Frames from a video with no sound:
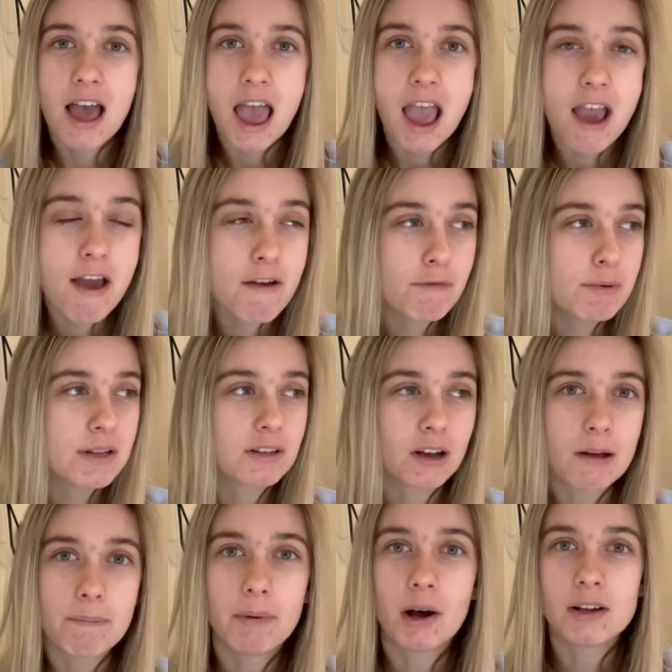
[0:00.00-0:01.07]
Every
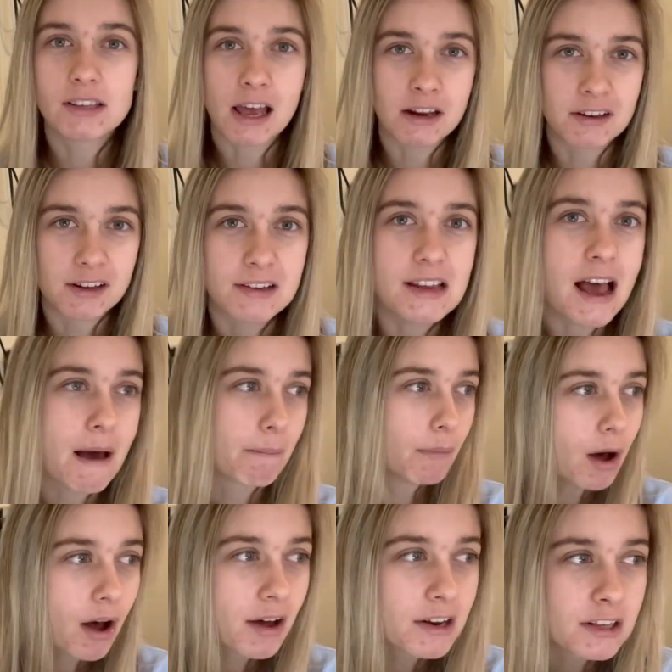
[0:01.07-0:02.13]
time Barca had an attack,
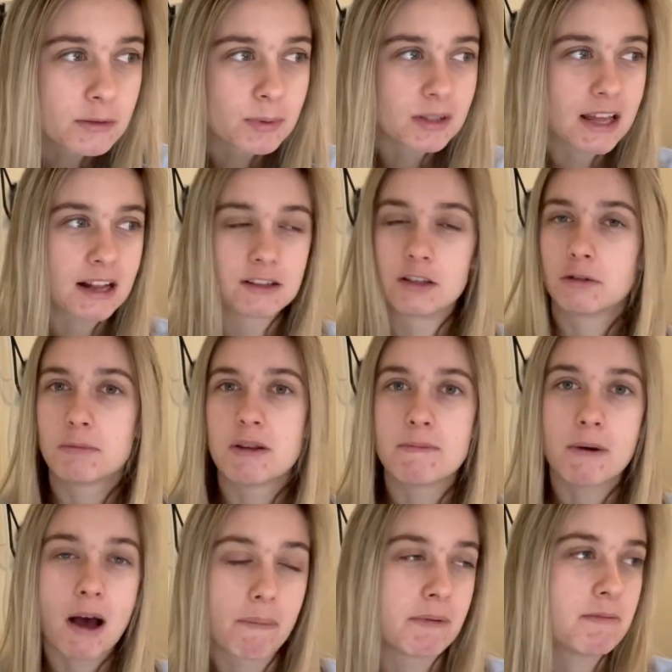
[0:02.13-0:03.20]
Martinez was there to sweep
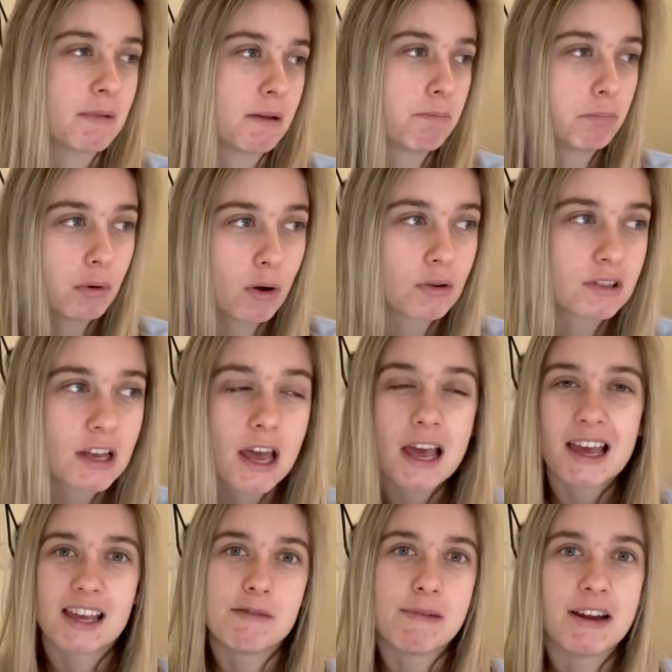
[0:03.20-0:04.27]
it up. He made blocks,
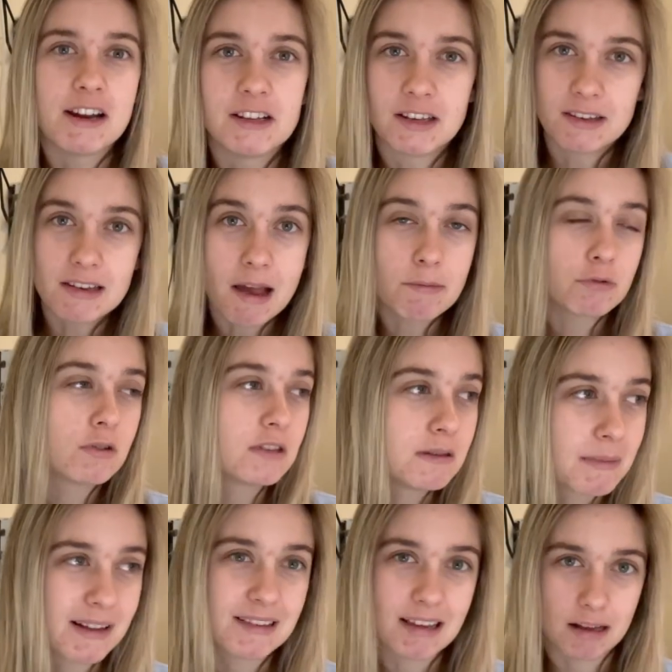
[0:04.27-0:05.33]
he made interceptions, he
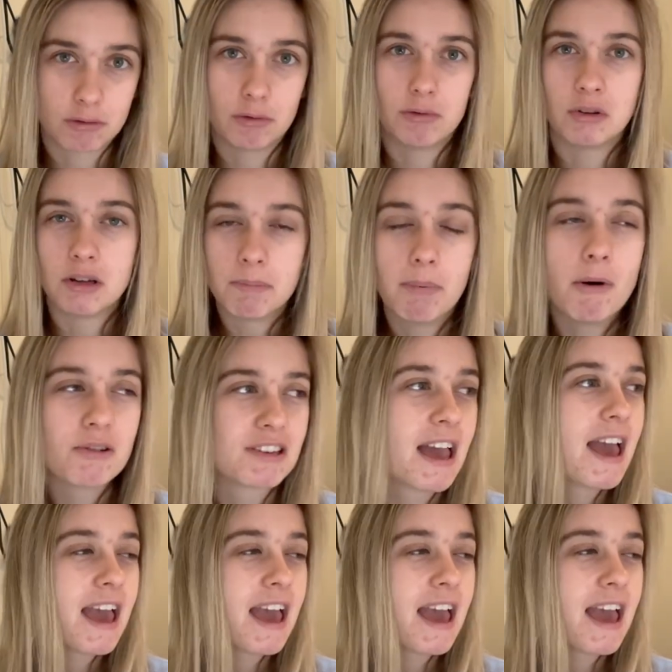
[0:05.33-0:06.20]
made tackles in the box.